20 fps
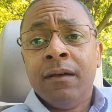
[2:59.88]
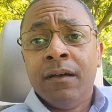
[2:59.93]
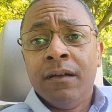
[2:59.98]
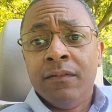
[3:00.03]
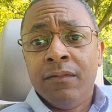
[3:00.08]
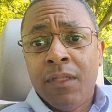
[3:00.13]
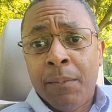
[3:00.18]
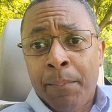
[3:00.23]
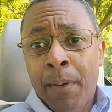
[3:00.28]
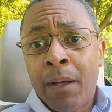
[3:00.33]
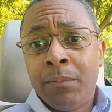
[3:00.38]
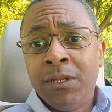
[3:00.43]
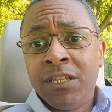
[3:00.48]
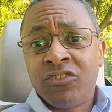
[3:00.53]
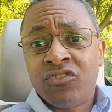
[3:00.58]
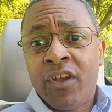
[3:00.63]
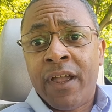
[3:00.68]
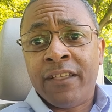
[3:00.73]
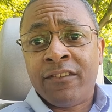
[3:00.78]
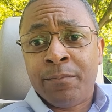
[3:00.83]
the public
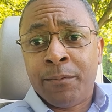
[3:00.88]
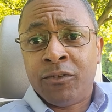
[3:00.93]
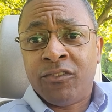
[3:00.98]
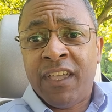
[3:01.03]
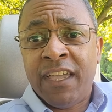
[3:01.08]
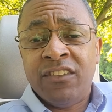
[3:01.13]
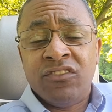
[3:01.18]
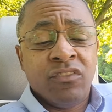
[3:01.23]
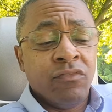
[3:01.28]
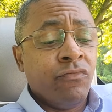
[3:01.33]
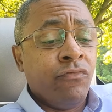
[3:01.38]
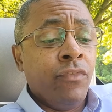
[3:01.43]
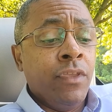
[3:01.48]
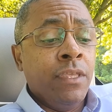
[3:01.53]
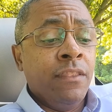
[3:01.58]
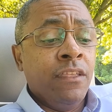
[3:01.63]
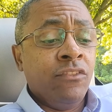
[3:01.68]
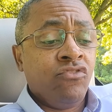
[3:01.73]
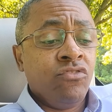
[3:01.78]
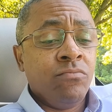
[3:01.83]
transportation
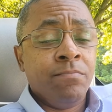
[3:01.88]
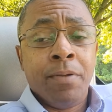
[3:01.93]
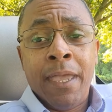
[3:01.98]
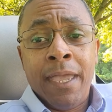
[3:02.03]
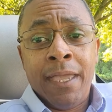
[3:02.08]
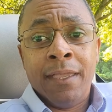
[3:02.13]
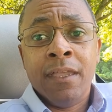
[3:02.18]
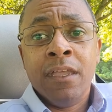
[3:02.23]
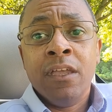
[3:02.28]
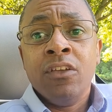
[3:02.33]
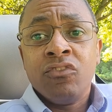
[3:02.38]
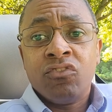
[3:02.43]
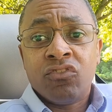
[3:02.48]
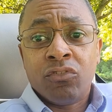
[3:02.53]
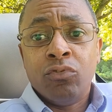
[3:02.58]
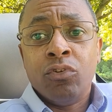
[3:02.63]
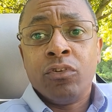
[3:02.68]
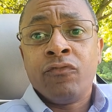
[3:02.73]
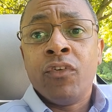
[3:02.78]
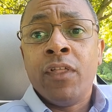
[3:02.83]
fee that you pay.
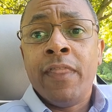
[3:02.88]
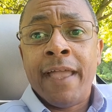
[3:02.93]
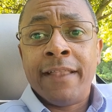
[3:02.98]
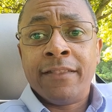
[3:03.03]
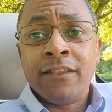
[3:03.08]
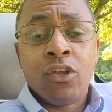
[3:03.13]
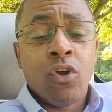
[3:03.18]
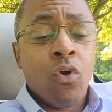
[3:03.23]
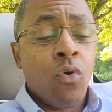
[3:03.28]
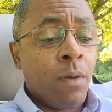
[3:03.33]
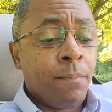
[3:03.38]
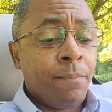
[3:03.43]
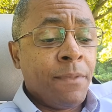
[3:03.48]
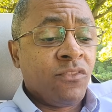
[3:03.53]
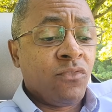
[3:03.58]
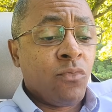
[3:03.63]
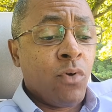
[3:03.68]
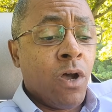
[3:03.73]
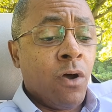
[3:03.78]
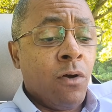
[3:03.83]
So look for that to go up
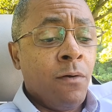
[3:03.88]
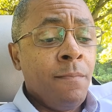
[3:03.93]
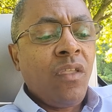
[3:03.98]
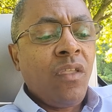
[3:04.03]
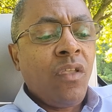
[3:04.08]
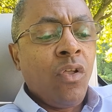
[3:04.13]
as well.